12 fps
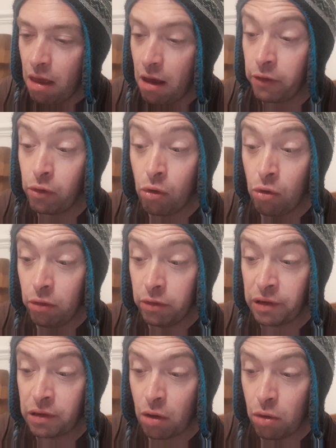on All
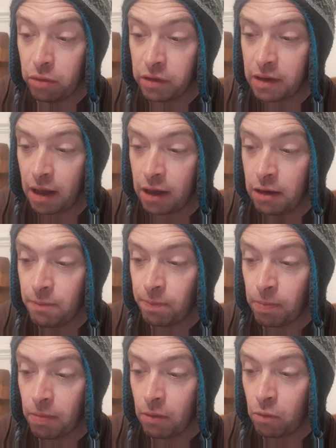Souls Day,
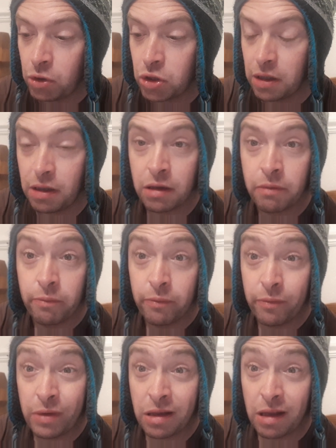which is
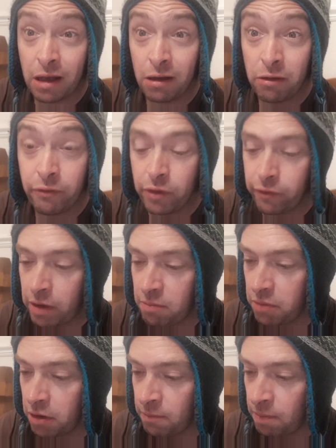the 2nd of
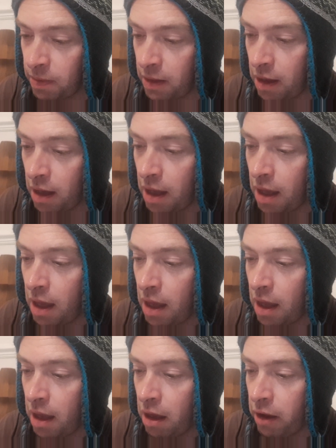November,
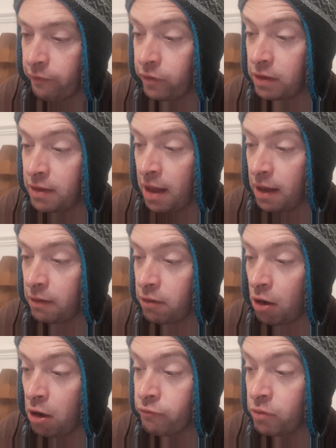the dead
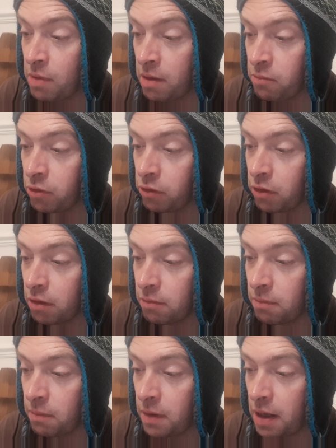are remembered,
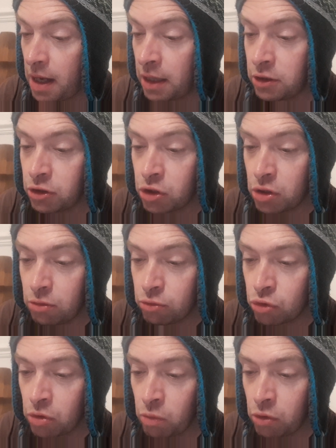and
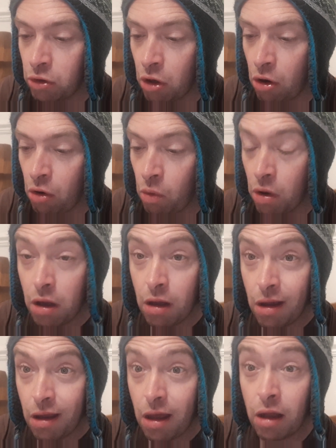children would go
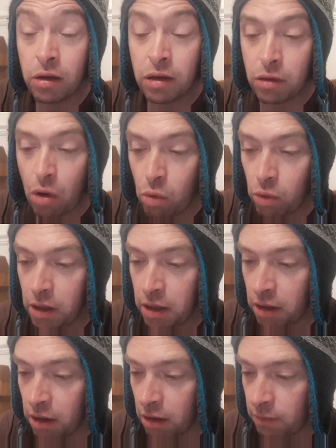a
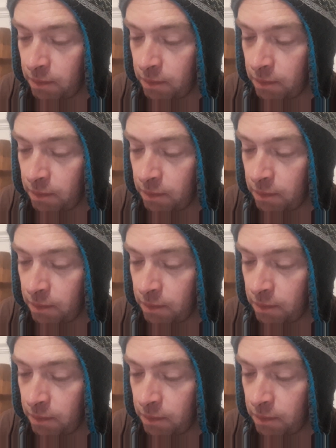souling,